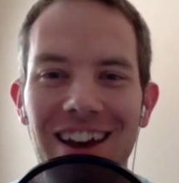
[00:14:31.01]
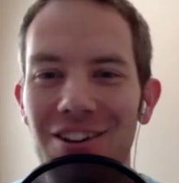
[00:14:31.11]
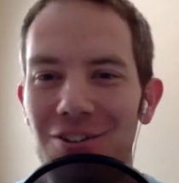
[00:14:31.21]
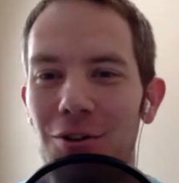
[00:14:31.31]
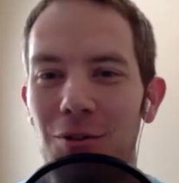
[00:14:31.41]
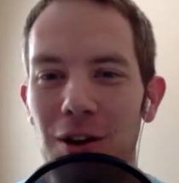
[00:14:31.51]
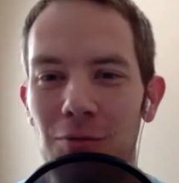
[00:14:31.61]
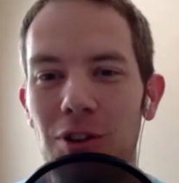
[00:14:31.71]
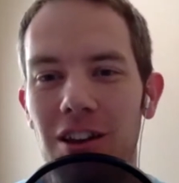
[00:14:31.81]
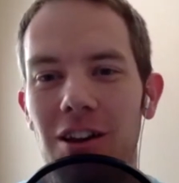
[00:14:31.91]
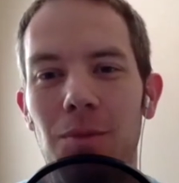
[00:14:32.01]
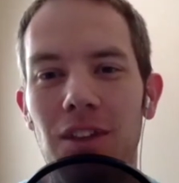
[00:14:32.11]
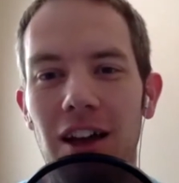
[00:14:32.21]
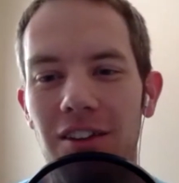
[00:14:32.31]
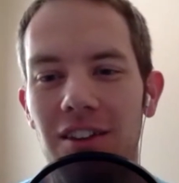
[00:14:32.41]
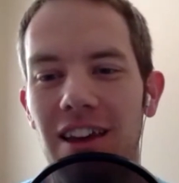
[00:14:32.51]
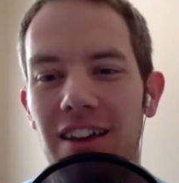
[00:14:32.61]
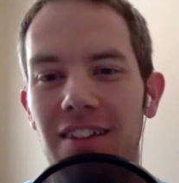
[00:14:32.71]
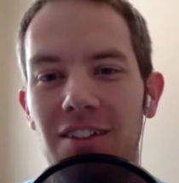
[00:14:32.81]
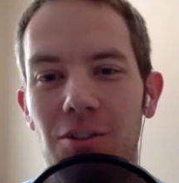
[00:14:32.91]
it really comes down to the
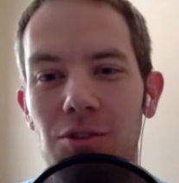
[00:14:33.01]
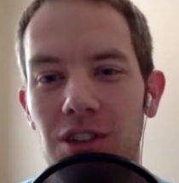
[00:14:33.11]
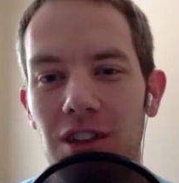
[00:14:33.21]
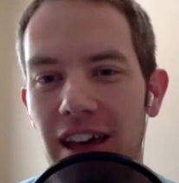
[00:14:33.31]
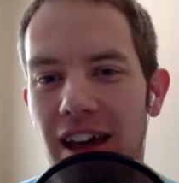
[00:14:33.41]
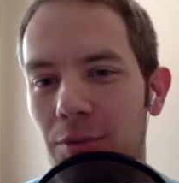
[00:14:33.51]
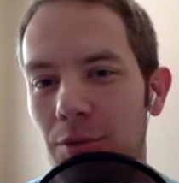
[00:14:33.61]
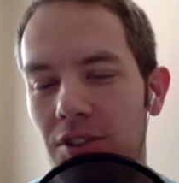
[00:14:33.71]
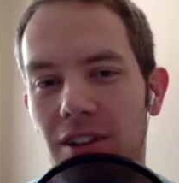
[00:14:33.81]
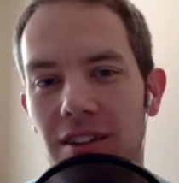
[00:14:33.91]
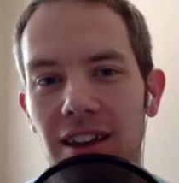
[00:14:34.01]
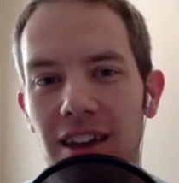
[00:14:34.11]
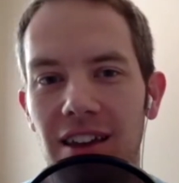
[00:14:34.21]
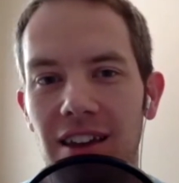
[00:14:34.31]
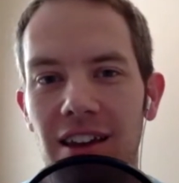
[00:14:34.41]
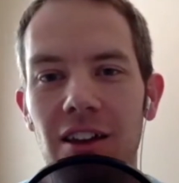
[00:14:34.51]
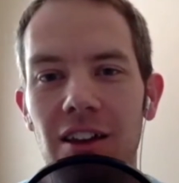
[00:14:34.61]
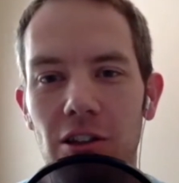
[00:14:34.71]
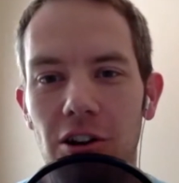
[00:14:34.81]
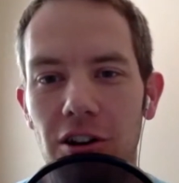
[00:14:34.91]
execution, and that's what's going to take
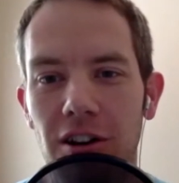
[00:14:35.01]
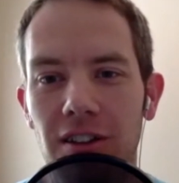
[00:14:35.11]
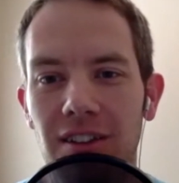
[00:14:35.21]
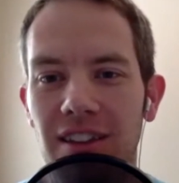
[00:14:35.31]
the longest.